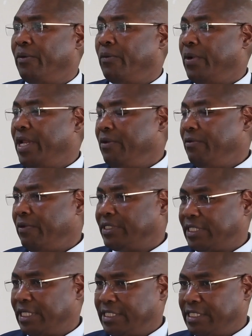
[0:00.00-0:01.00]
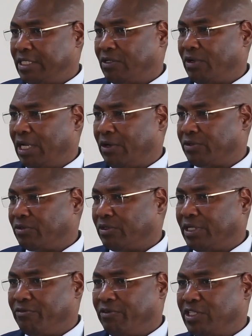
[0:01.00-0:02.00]
when we were starting rollout on
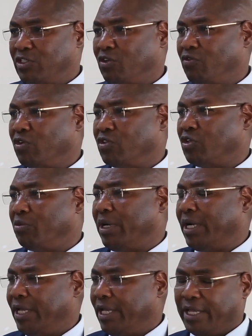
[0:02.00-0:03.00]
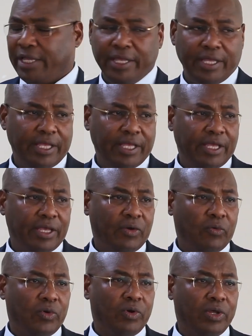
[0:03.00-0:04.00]
the 1st of October,
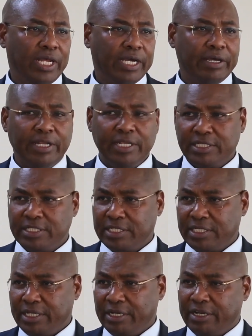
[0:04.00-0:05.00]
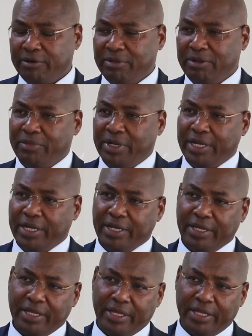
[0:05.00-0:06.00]
we all agreed. I remember
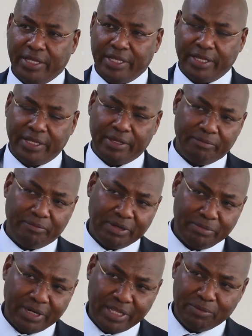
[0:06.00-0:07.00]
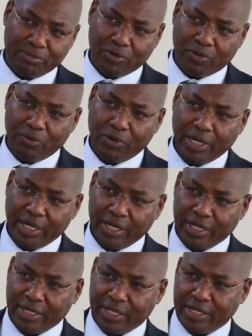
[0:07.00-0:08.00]
my brother Mukua
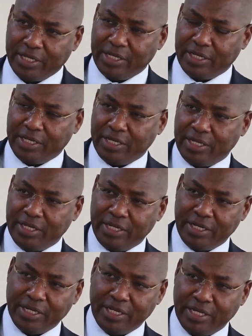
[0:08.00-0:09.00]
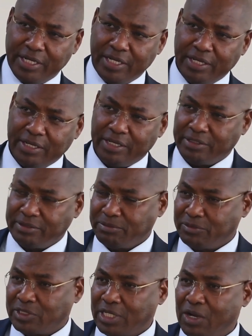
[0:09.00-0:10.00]
and
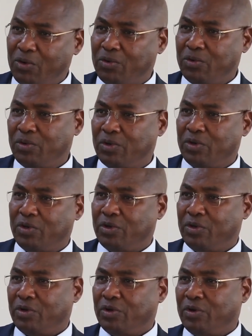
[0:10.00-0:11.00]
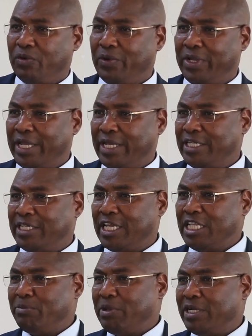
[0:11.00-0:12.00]
Musau, we had
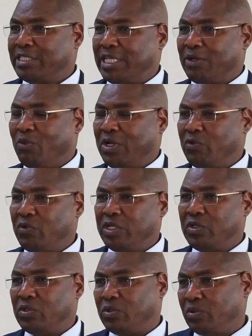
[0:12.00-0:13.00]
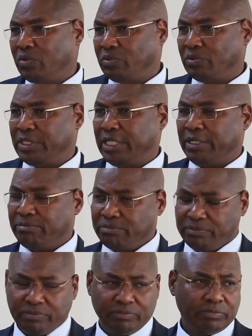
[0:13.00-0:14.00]
engagement and say, what do we do with the
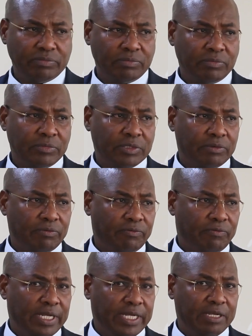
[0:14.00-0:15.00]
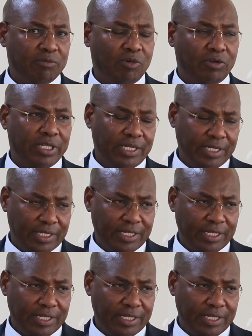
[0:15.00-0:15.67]
funding model,